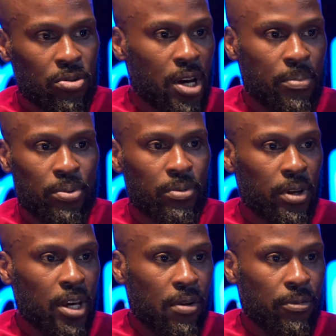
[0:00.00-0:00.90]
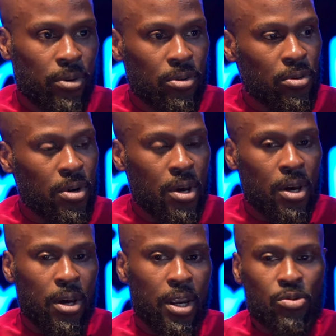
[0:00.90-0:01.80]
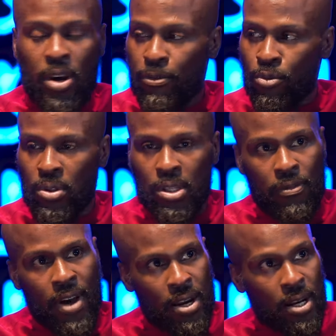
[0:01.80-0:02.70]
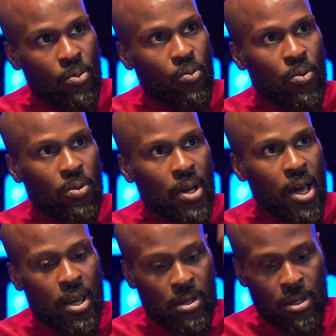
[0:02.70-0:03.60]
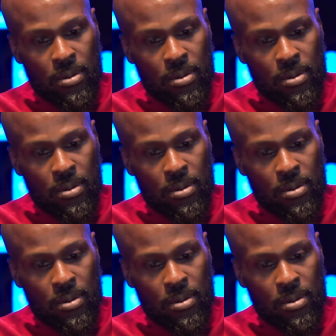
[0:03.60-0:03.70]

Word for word: going to happen again for you. And that's why, if you notice, I've had high,